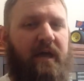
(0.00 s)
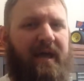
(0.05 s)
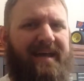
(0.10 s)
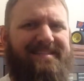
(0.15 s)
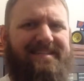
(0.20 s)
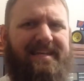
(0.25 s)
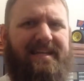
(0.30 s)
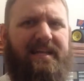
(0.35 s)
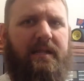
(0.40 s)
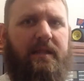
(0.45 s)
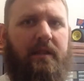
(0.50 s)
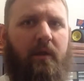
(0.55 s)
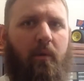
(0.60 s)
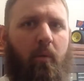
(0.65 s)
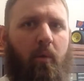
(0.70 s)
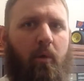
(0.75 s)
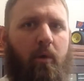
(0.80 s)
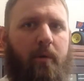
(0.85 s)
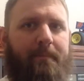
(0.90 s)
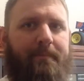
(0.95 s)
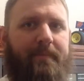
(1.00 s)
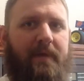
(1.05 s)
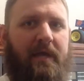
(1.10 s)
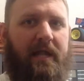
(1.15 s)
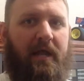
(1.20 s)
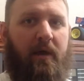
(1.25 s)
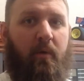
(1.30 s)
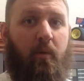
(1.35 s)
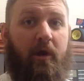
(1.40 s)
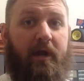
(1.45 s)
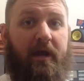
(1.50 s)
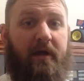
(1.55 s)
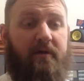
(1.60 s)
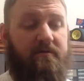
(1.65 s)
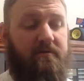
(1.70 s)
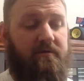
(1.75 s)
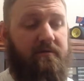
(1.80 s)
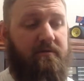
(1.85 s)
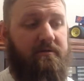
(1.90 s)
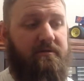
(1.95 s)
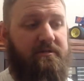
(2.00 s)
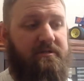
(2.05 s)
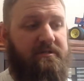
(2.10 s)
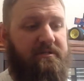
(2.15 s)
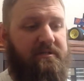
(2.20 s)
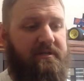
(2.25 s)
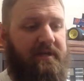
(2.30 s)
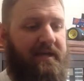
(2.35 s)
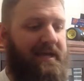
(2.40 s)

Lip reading: it's getting a little warm and I work outdoors